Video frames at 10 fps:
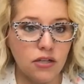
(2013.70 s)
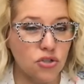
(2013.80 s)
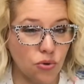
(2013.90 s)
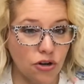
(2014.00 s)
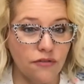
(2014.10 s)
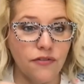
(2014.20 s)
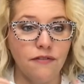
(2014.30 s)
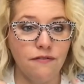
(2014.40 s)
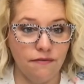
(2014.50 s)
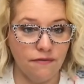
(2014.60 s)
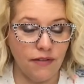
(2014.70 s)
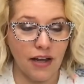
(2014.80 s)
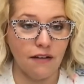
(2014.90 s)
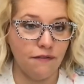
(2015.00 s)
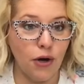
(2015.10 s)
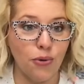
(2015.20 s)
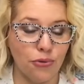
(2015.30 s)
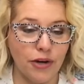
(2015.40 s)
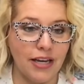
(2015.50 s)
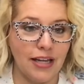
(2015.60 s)
sort of like a faux
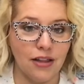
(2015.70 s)
3D